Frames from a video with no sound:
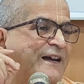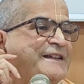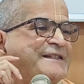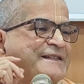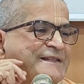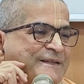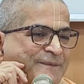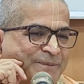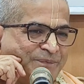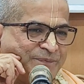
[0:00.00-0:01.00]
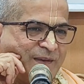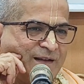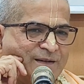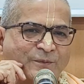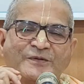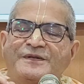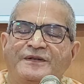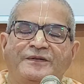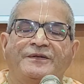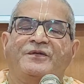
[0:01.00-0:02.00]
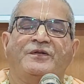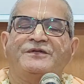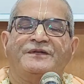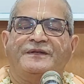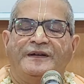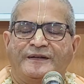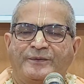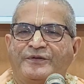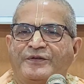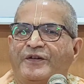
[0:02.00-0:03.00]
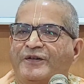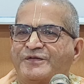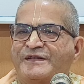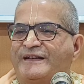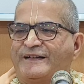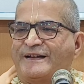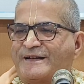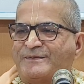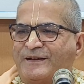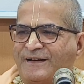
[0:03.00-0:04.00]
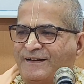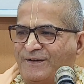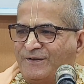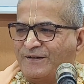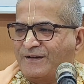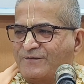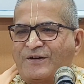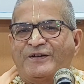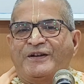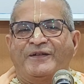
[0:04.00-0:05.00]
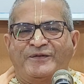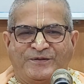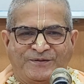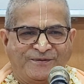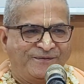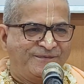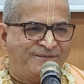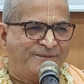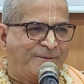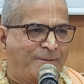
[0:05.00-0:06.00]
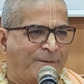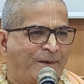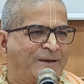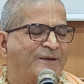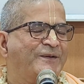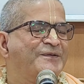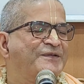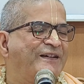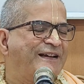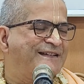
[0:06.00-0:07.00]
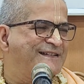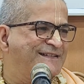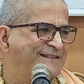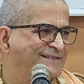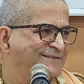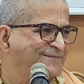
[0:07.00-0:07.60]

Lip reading: eyes. Suppose you want to see Radharas Vihari now. What you have to do? Close your eyes.